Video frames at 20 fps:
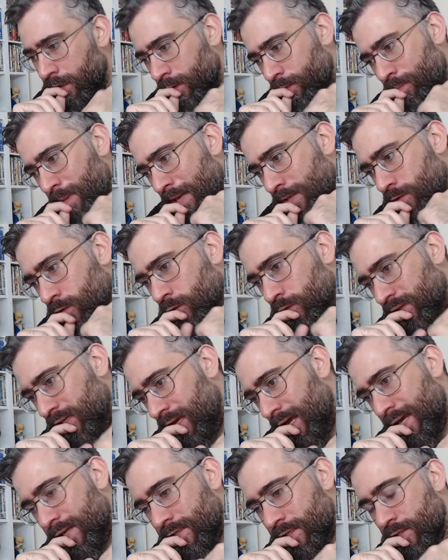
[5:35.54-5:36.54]
baton
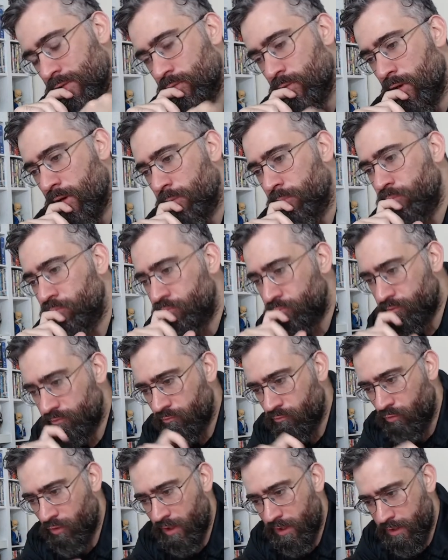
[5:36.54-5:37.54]
he has as well.
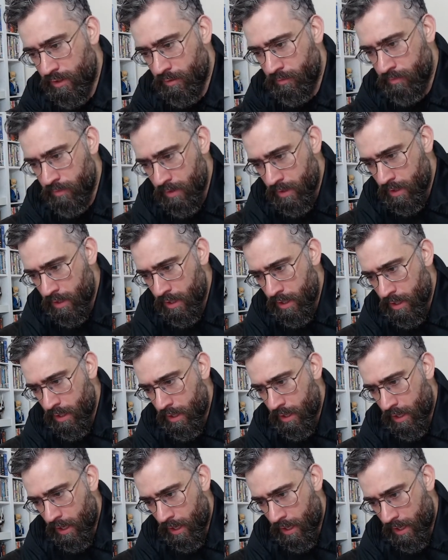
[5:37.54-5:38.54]
Really do.
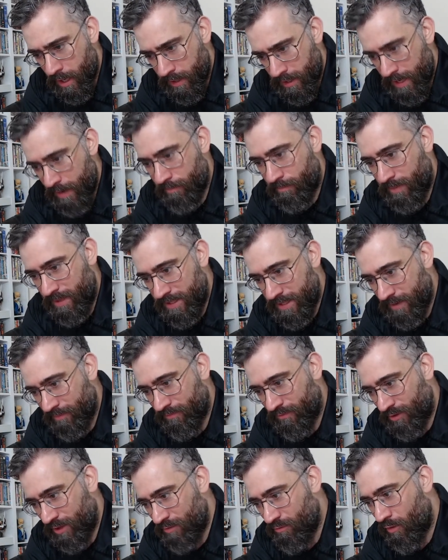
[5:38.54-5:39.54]
Yeah,
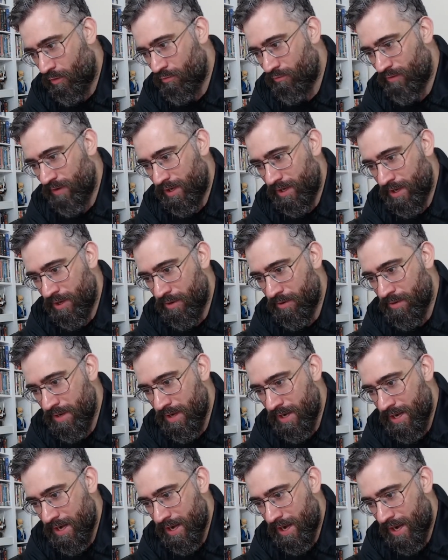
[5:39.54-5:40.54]
P-Dub3, wrong video.
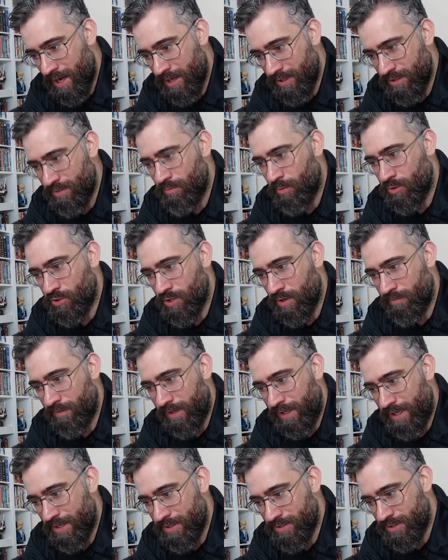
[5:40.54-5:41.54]
You watch our
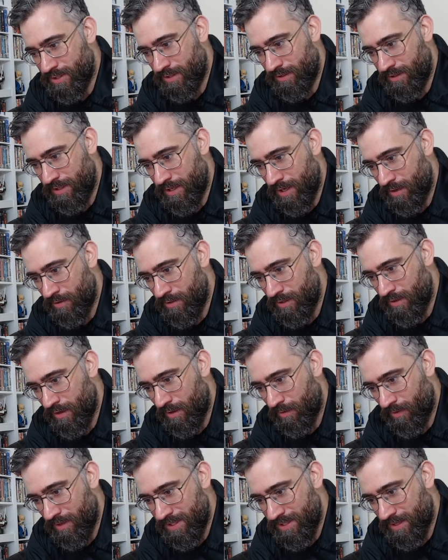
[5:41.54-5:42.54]
videos, so you know
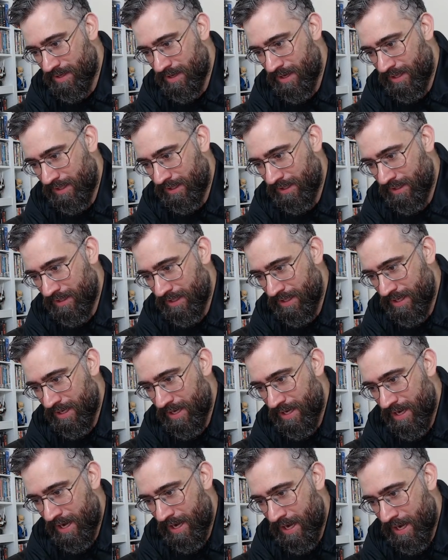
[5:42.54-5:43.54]
what it's like.
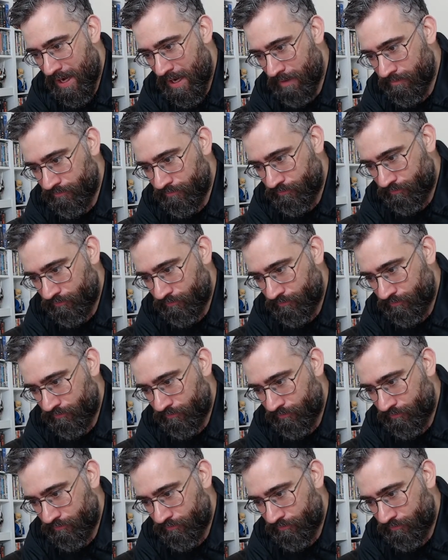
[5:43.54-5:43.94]
Are